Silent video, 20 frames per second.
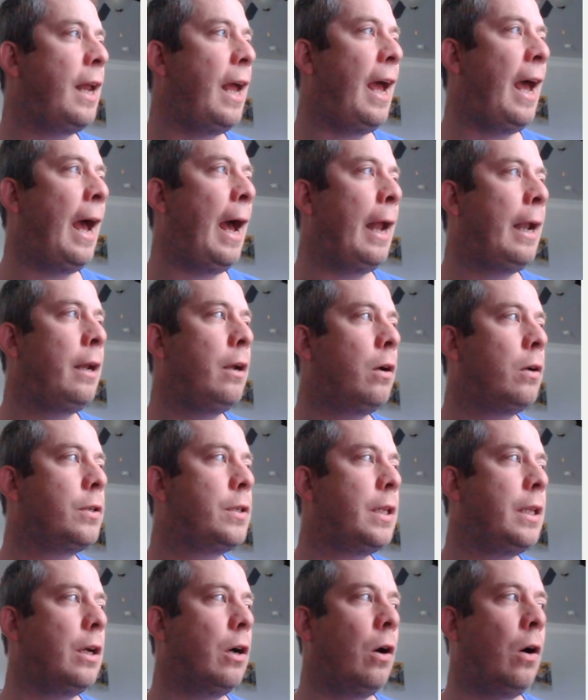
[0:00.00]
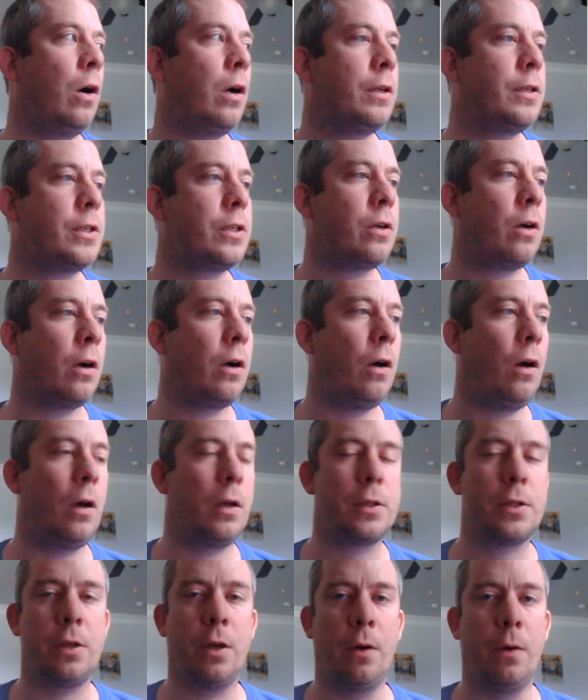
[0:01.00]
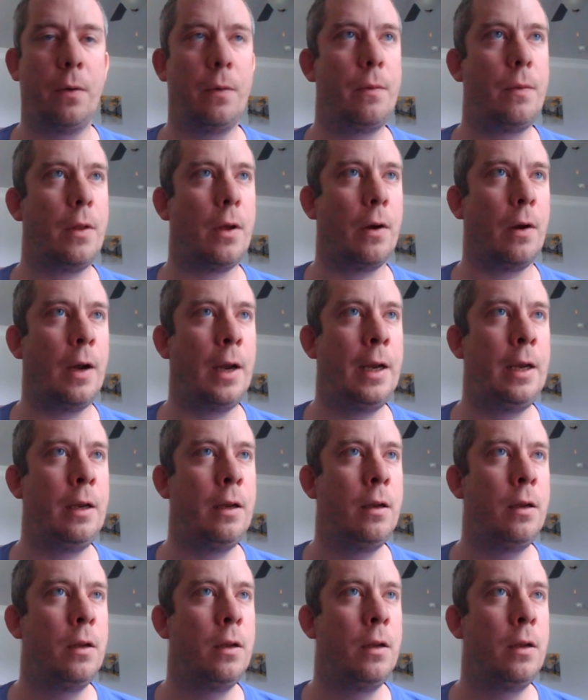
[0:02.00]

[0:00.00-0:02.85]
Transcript: to add it onto the on start also. All right.